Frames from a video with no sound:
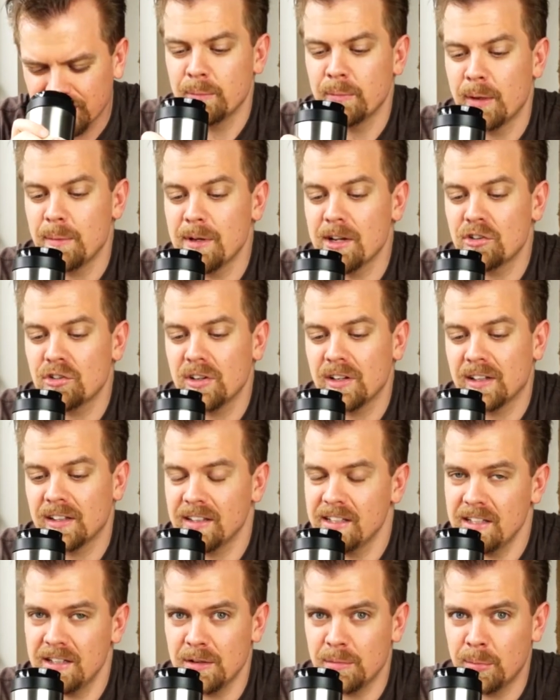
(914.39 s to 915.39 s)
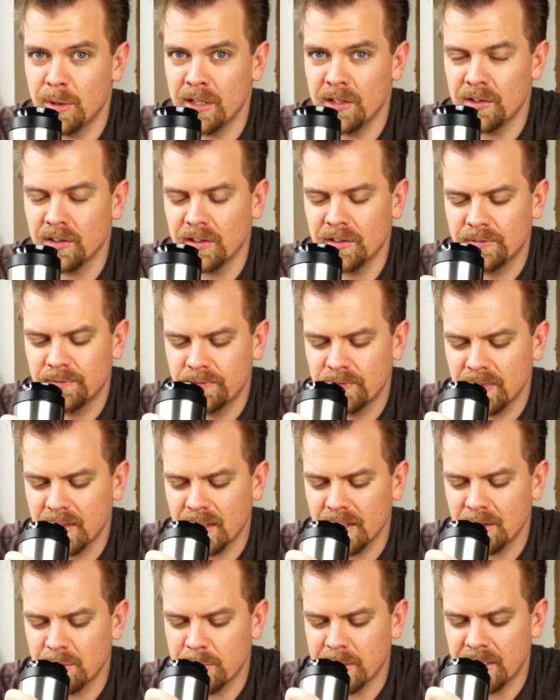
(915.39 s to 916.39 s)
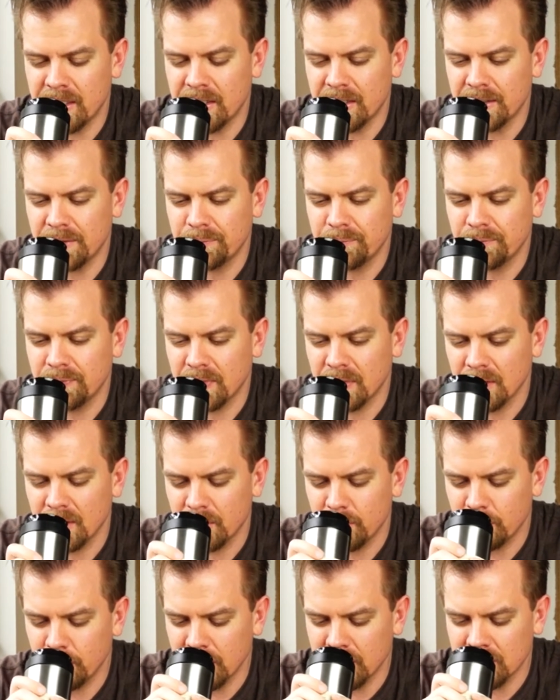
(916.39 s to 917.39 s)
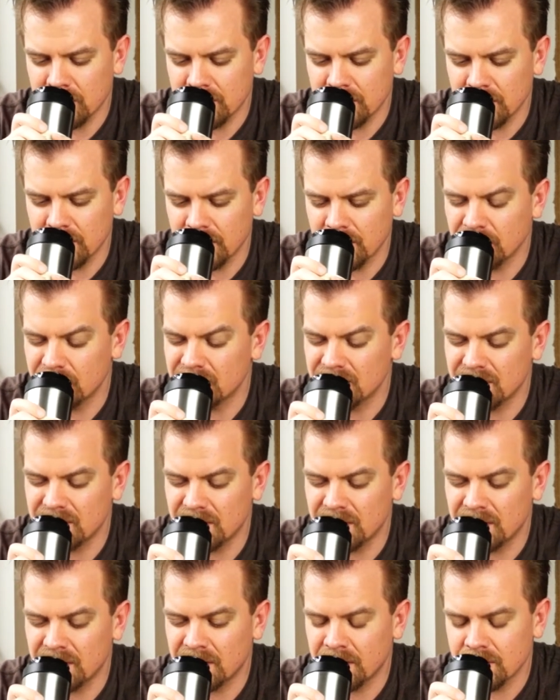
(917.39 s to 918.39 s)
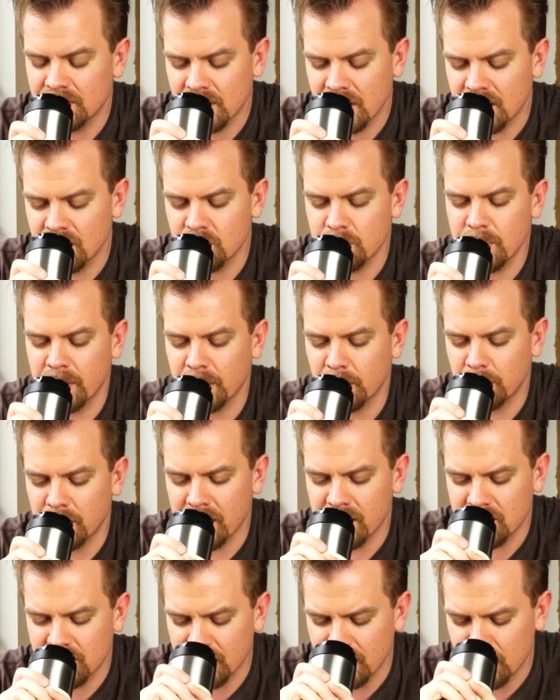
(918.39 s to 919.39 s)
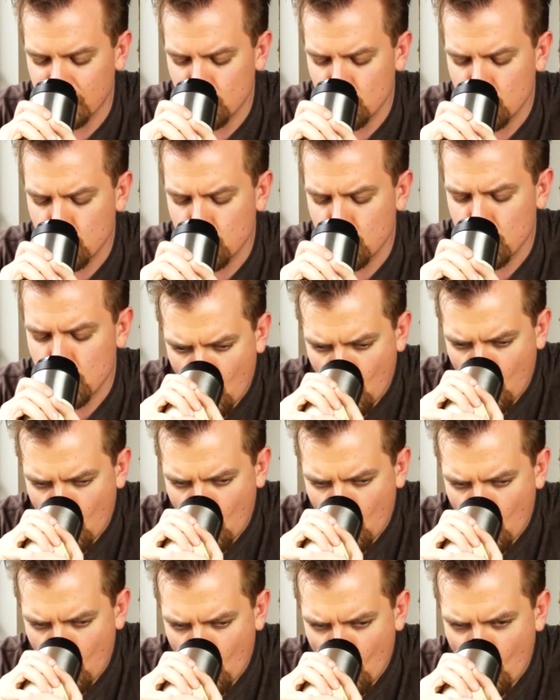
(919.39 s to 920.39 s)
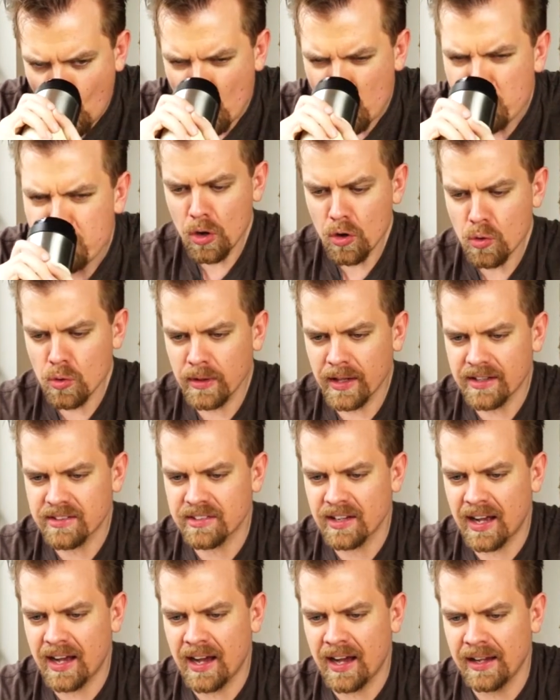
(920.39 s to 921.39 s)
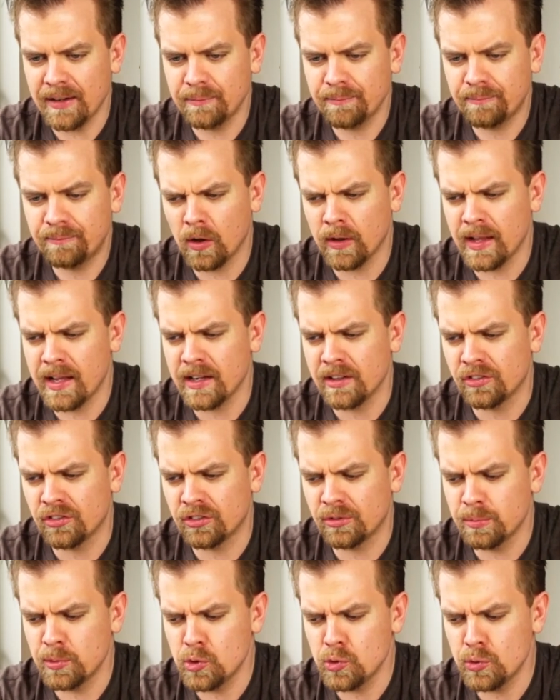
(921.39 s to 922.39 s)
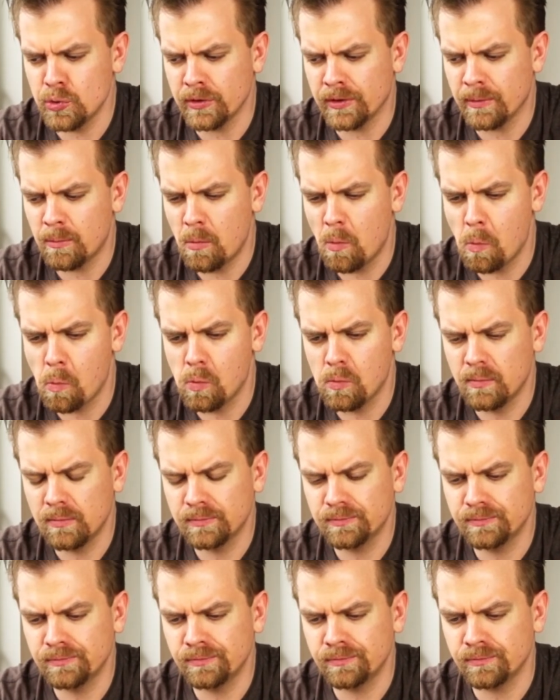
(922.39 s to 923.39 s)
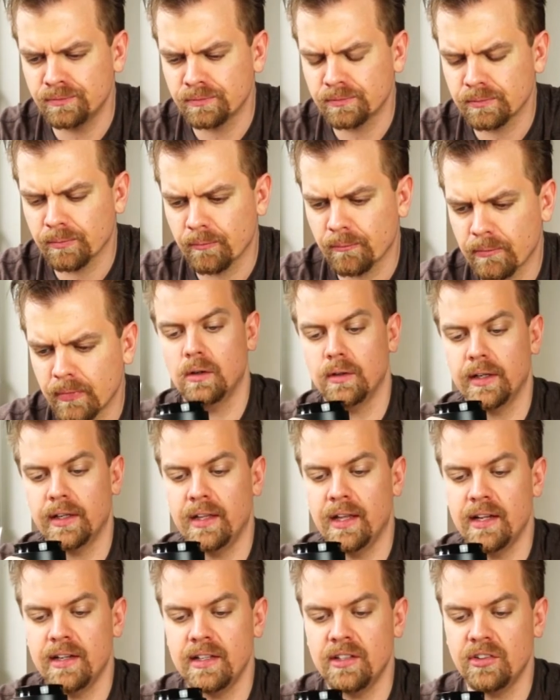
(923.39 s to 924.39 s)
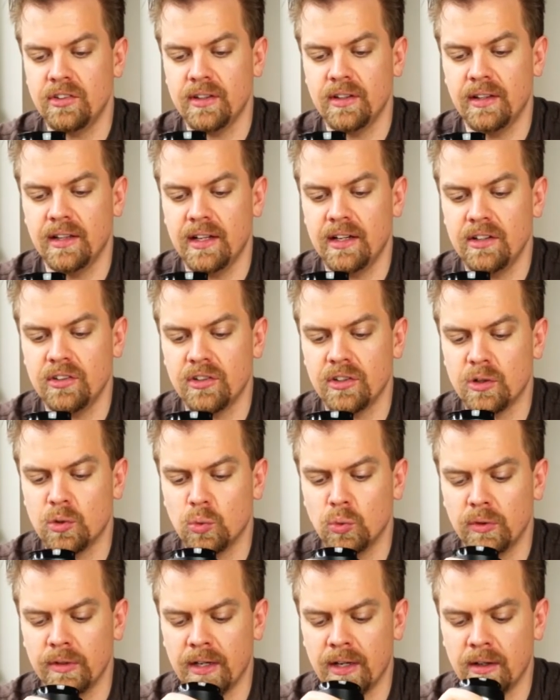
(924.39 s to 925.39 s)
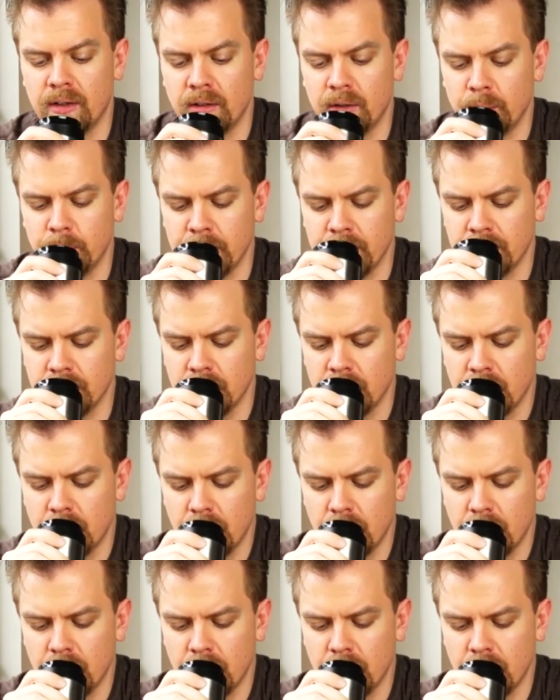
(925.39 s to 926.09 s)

Maybe I should have cleaned it better at the beginning. But yeah, it's kind of smelling plasticky. Oh, that's hot. Oh, that is smooth. Okay, that needs to cool down a little bit.